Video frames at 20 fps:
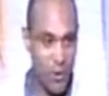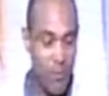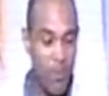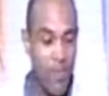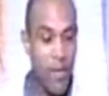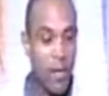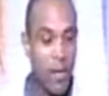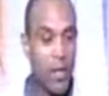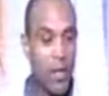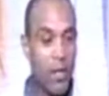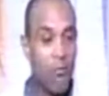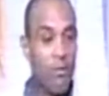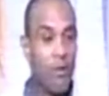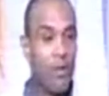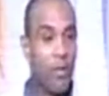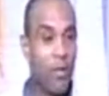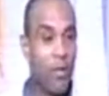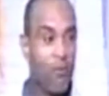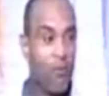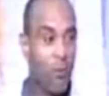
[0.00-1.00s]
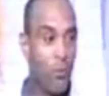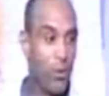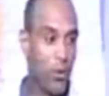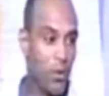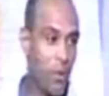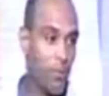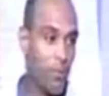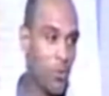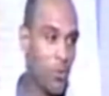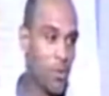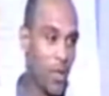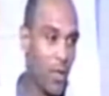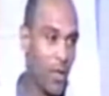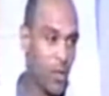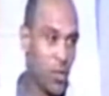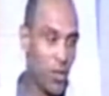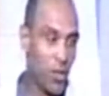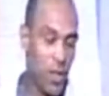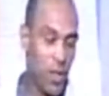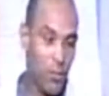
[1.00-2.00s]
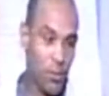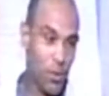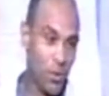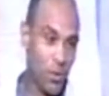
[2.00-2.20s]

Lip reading: Even when it comes to the ancient Egyptian